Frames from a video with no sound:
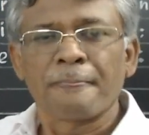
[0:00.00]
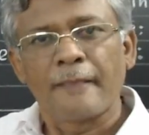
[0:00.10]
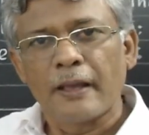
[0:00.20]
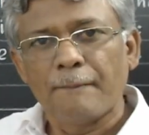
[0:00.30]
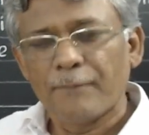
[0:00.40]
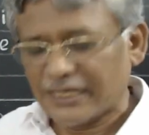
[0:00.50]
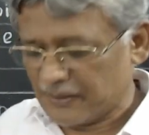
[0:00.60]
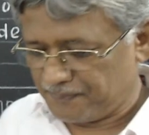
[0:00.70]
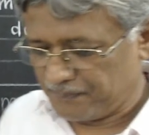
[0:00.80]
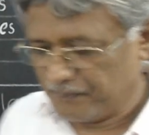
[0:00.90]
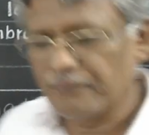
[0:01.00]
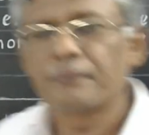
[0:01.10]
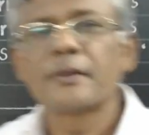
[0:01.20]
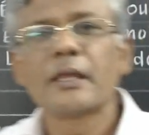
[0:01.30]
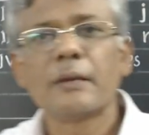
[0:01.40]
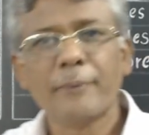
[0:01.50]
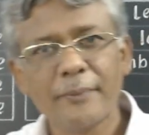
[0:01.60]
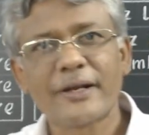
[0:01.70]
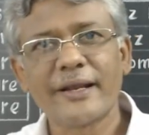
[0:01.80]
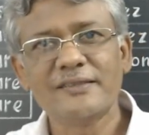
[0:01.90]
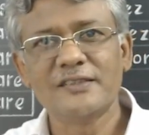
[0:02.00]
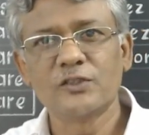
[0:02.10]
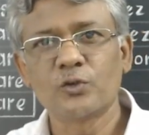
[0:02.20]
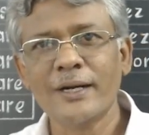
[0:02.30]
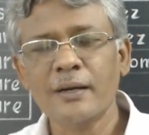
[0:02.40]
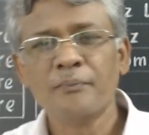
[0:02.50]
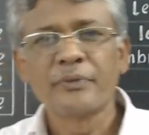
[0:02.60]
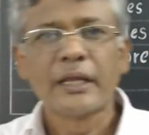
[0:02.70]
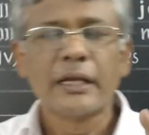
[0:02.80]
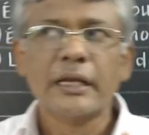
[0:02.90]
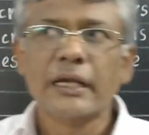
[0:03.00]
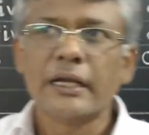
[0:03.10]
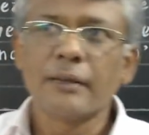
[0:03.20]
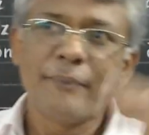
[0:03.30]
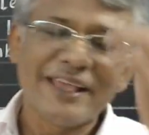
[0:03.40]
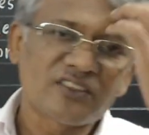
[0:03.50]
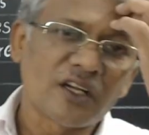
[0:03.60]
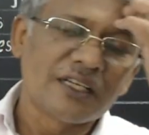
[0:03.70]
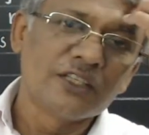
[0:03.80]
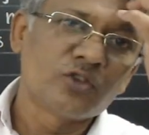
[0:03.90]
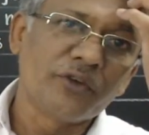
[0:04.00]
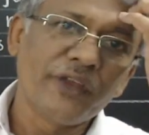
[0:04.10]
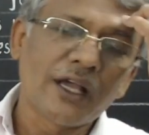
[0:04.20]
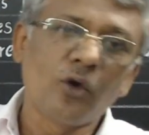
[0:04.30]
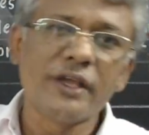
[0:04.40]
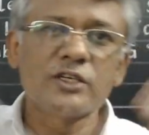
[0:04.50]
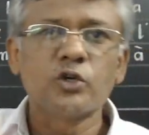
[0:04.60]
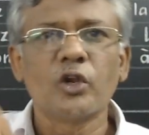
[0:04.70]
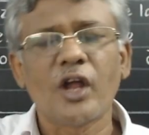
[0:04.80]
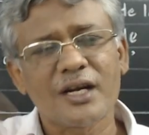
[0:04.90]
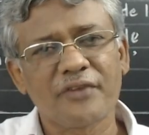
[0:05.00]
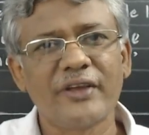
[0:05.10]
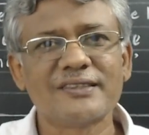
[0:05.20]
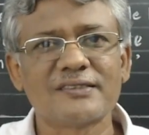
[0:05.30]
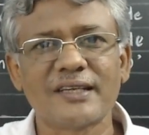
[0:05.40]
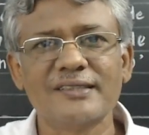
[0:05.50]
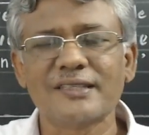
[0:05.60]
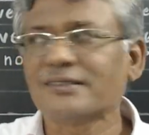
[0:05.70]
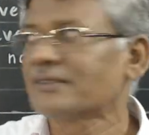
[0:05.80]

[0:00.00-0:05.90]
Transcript: Mug up. Memorize this one. Based on this one, we are going to do lot of exercises.